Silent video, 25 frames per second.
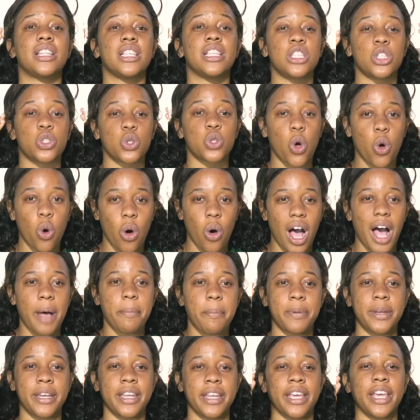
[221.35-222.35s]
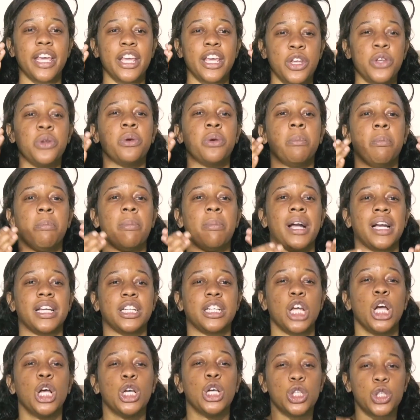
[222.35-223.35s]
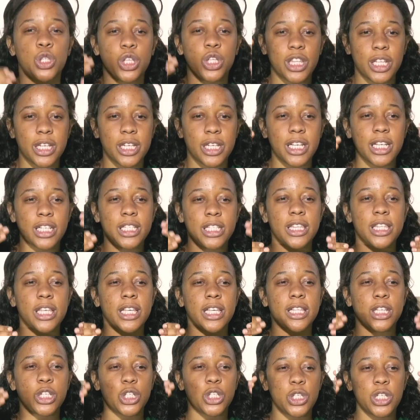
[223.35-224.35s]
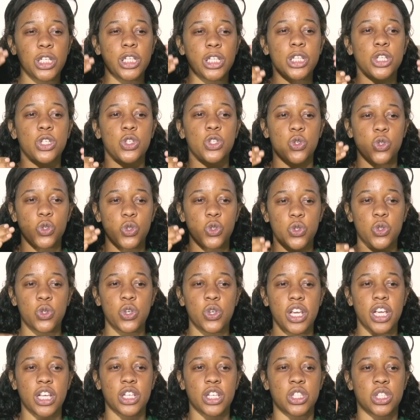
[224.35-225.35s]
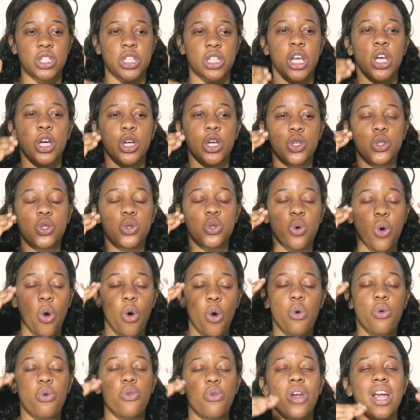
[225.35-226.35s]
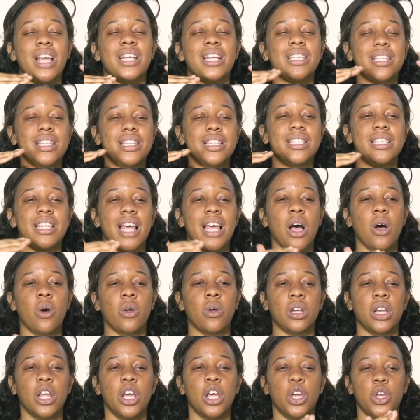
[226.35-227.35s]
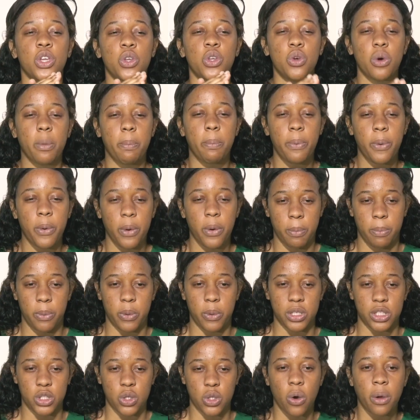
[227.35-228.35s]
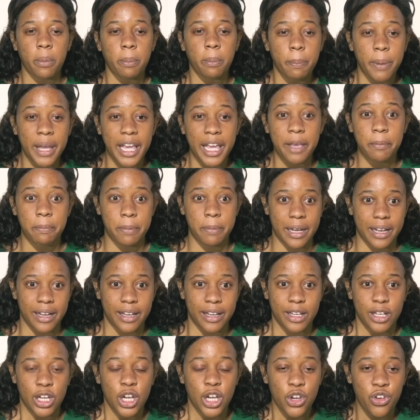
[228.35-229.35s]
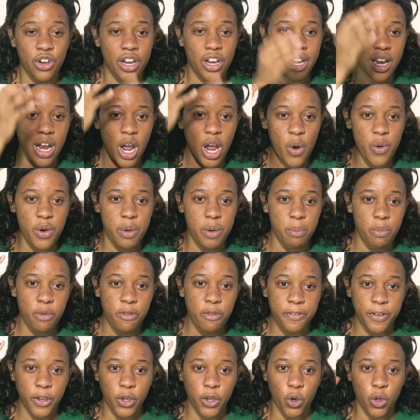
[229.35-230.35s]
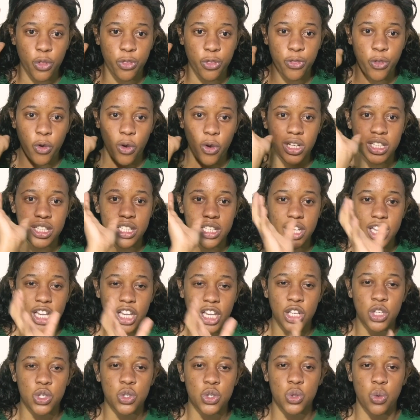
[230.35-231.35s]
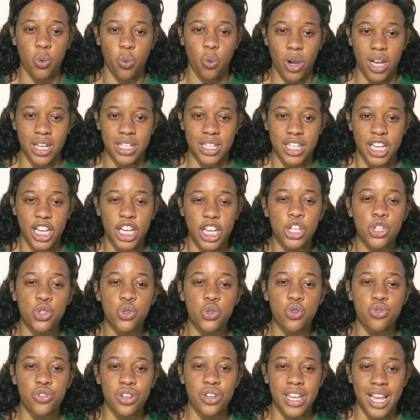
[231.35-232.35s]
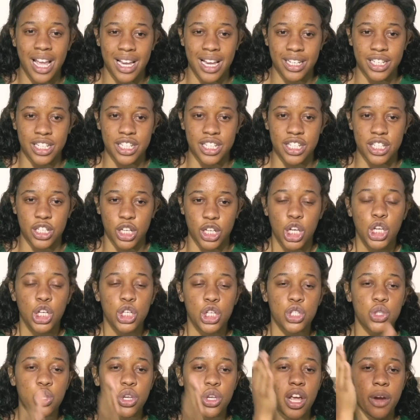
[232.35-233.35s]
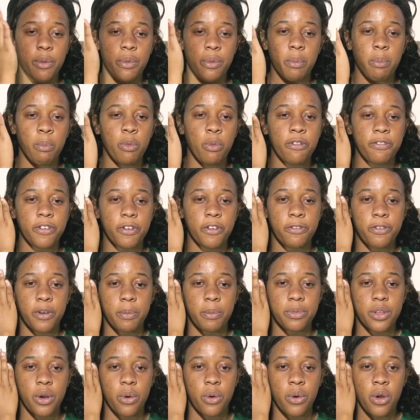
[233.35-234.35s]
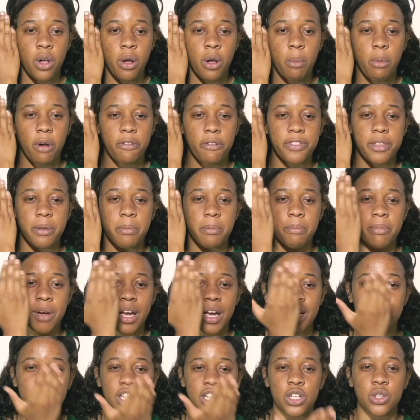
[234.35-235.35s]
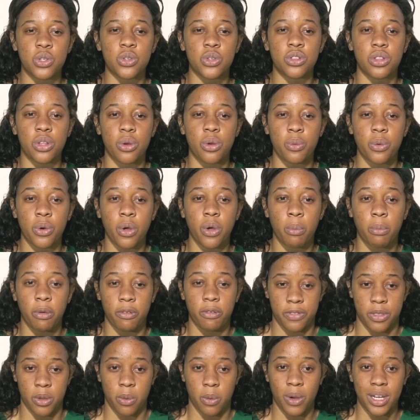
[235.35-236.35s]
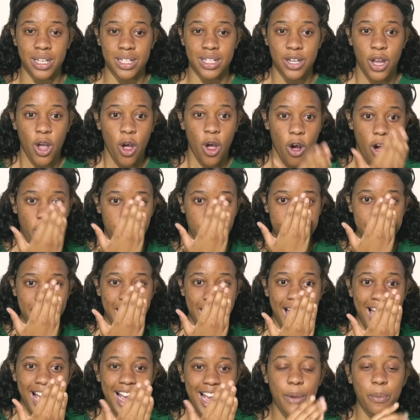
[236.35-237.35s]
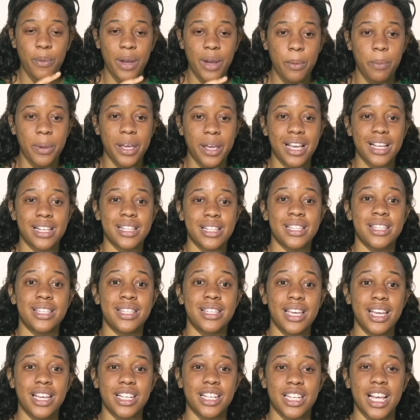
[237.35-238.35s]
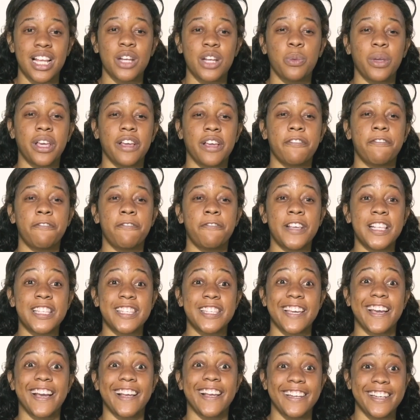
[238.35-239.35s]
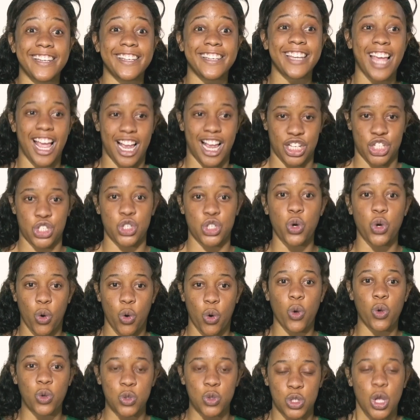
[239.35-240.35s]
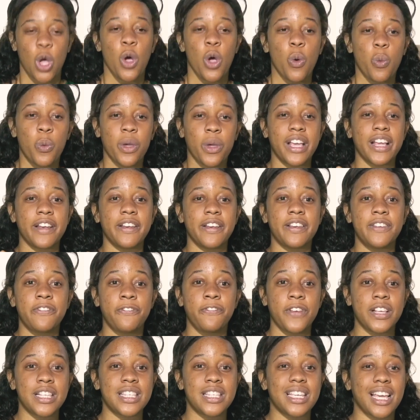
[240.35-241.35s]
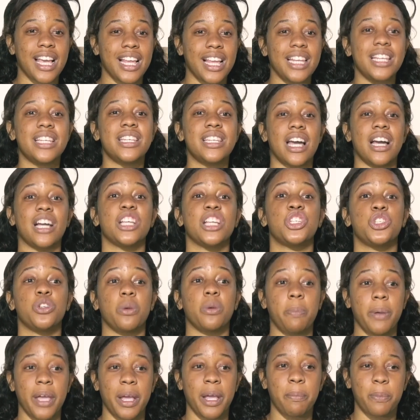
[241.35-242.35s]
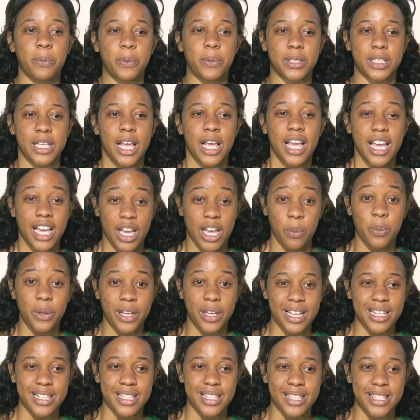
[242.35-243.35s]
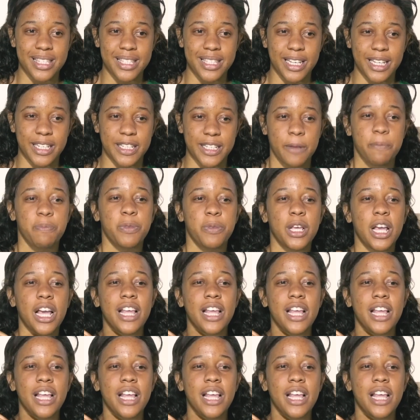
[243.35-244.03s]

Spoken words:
This is all happening in your mind. So the next thing that you need to do is to write down your purpose on paper. You're now removing your thought into what? Into reality. So you're removing from the realm of the mind into the realm of the what? Of the eye, where we can see it and we can physically touch goals. We can physically touch your purpose and we can see it.